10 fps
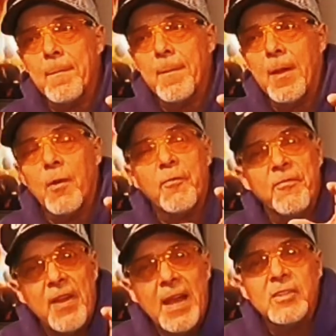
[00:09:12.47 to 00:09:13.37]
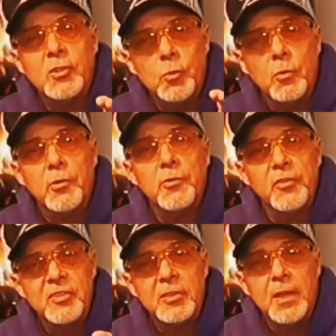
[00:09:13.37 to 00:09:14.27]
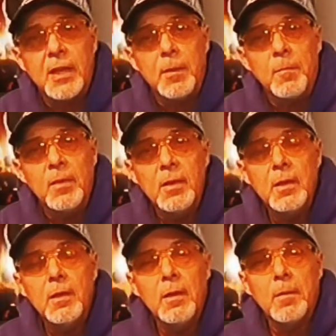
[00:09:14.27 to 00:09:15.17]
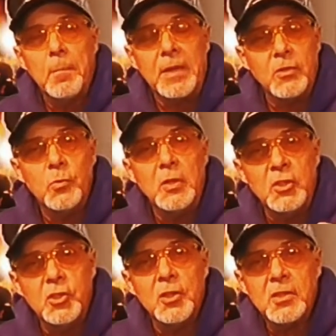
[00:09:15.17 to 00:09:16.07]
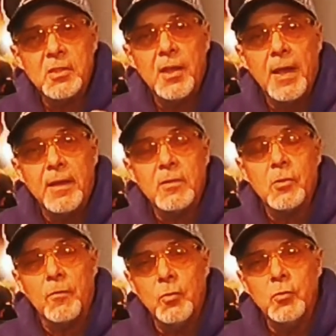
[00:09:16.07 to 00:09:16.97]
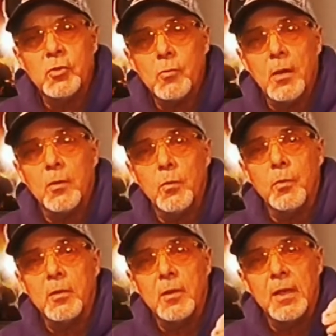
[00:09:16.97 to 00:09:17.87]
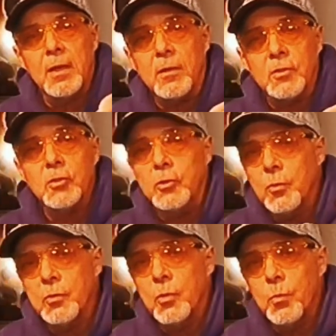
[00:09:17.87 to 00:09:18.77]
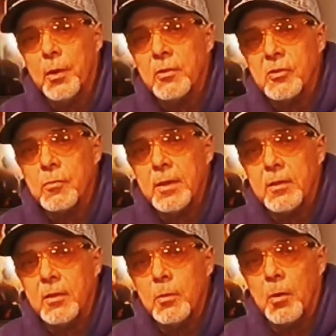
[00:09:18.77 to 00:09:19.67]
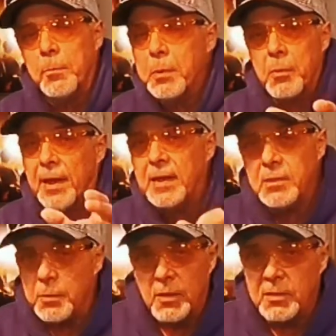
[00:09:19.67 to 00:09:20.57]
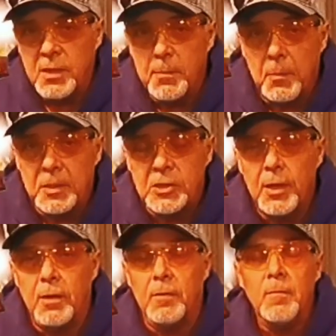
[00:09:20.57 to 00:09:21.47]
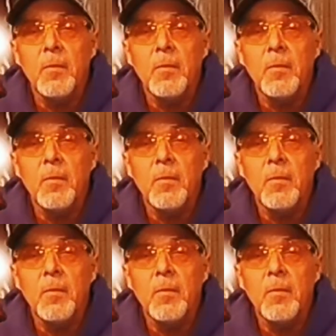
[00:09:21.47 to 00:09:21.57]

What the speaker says: how fast you learn this game by doing just that. So if you struggle with English and you don't know where to strike the cue ball, people ask me all the time on my channel,